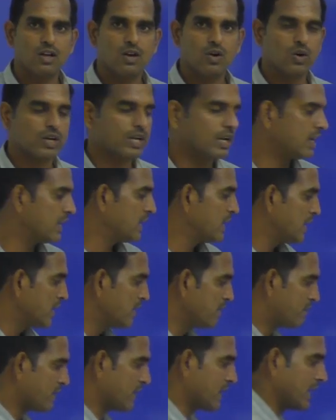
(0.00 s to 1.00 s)
Okay,
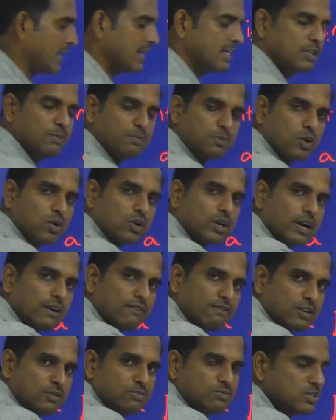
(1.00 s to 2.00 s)
if I write the
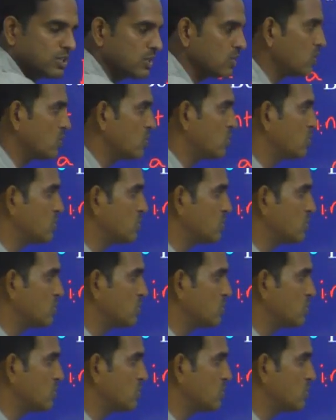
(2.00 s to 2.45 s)
program from 0